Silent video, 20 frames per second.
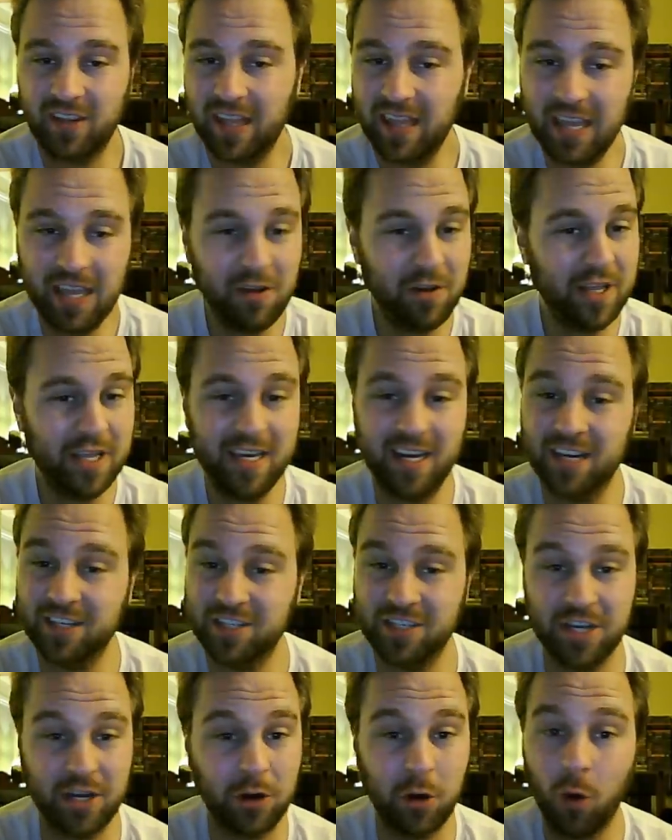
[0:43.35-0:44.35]
and they only
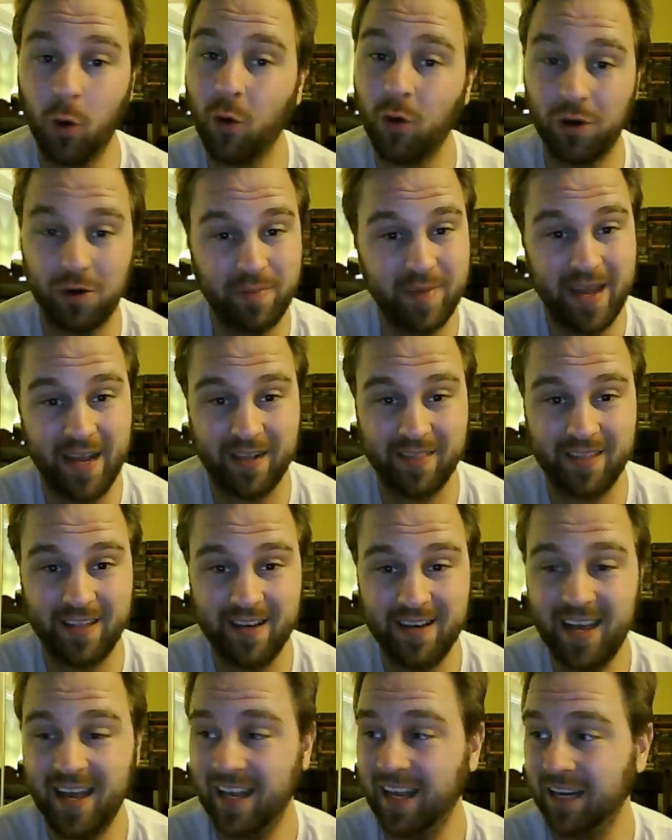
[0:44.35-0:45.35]
cost you a quarter back
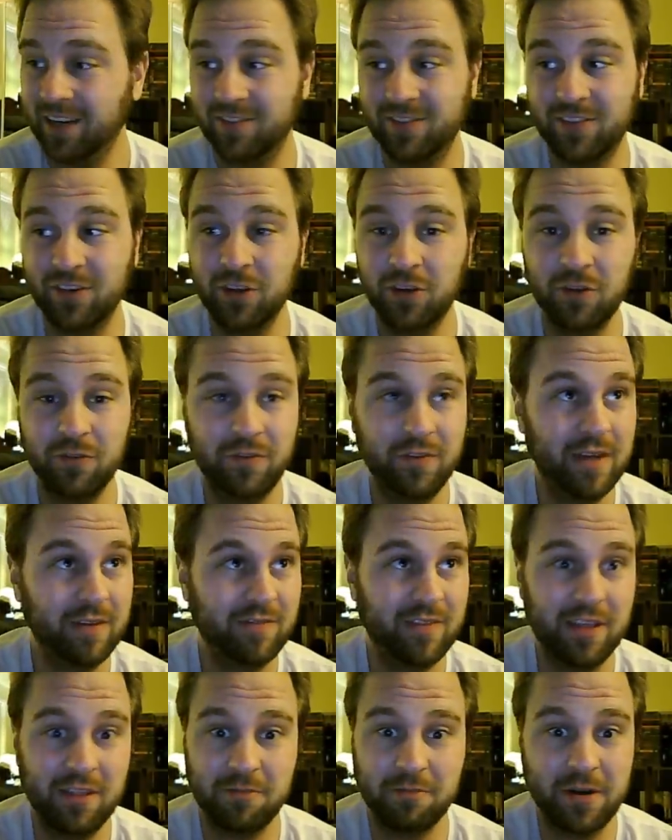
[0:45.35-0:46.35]
then, not like
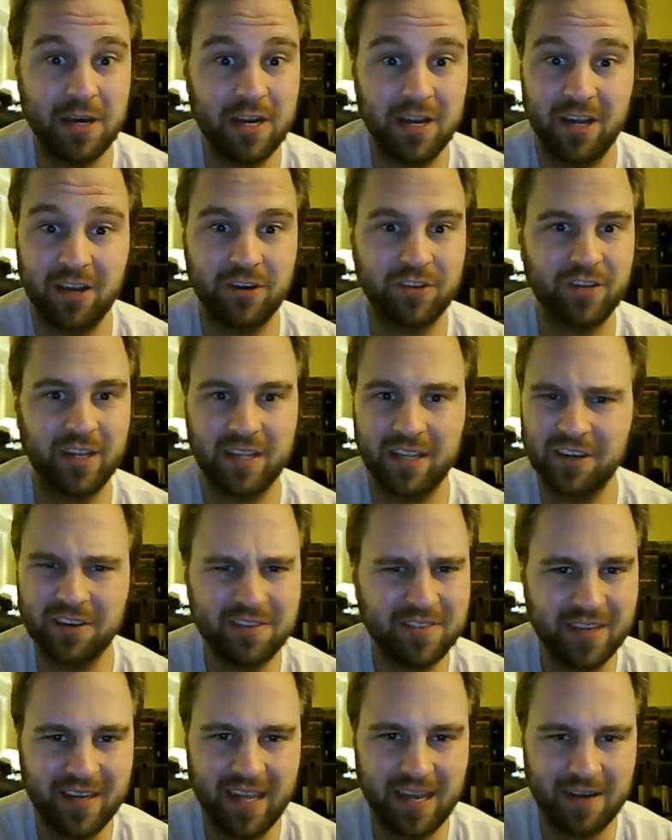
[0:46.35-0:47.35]
$2.50, $3 like they do
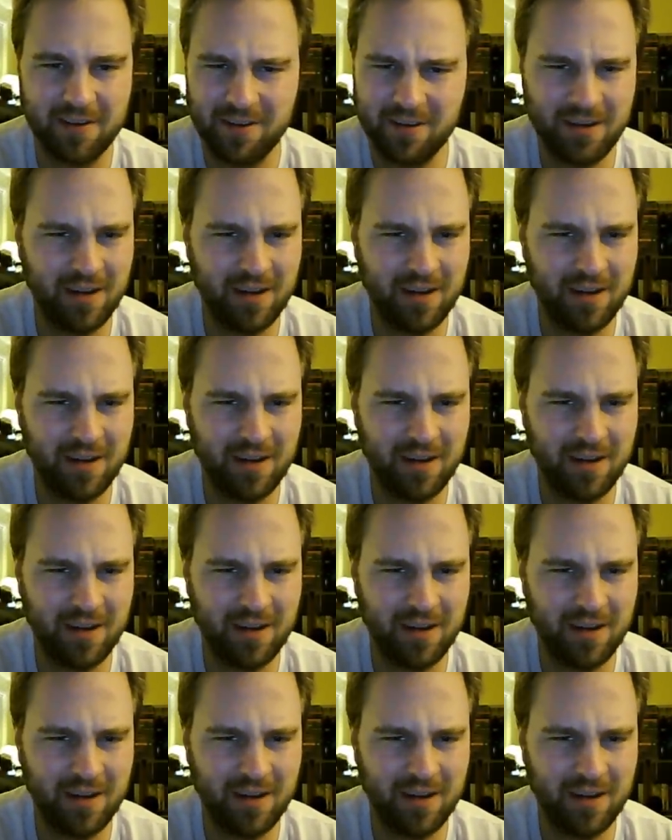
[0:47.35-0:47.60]
today.